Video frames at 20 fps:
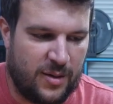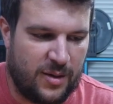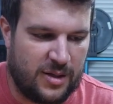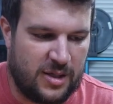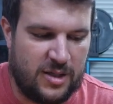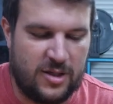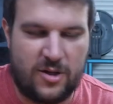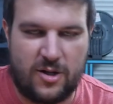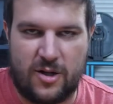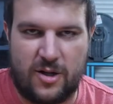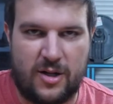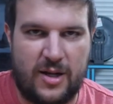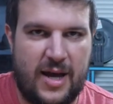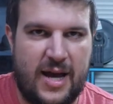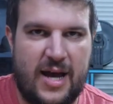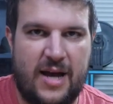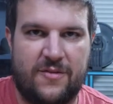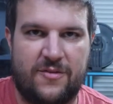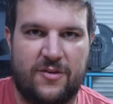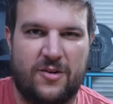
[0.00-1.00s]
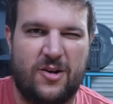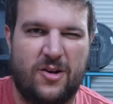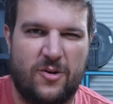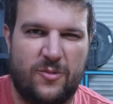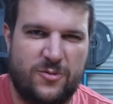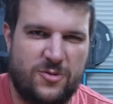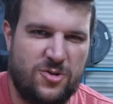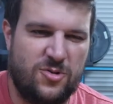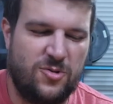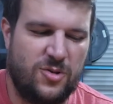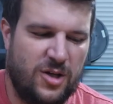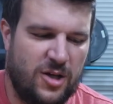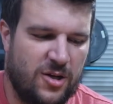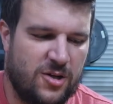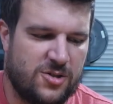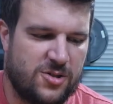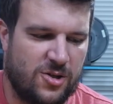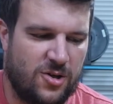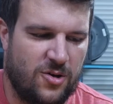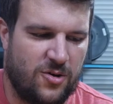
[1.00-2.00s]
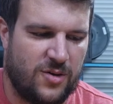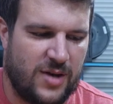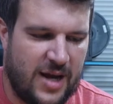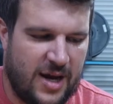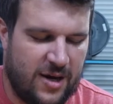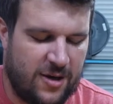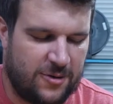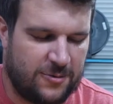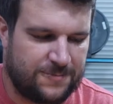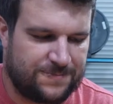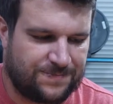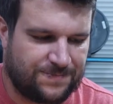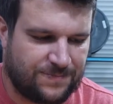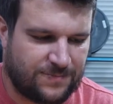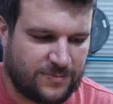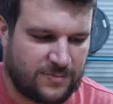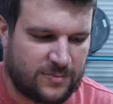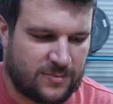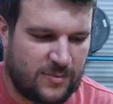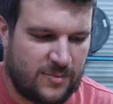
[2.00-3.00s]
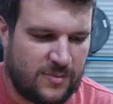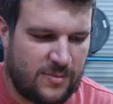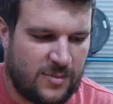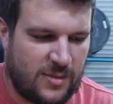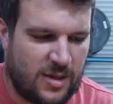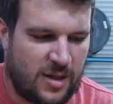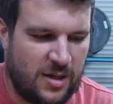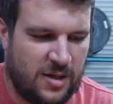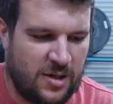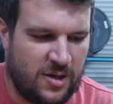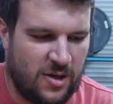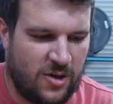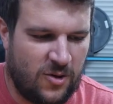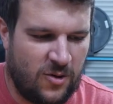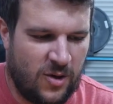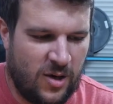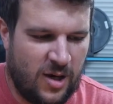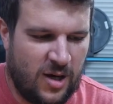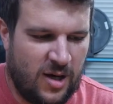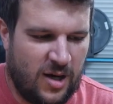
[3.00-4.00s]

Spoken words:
year and a half ago, 2 years ago now, you know,